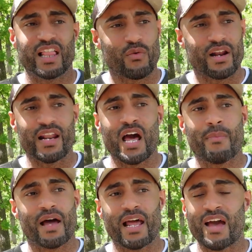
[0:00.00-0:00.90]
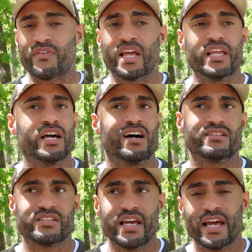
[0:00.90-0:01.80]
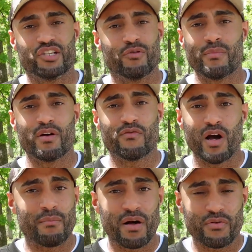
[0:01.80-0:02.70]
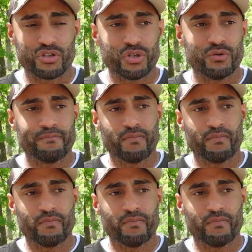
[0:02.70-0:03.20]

like right now, I'm not having any hunts until maybe a month or two.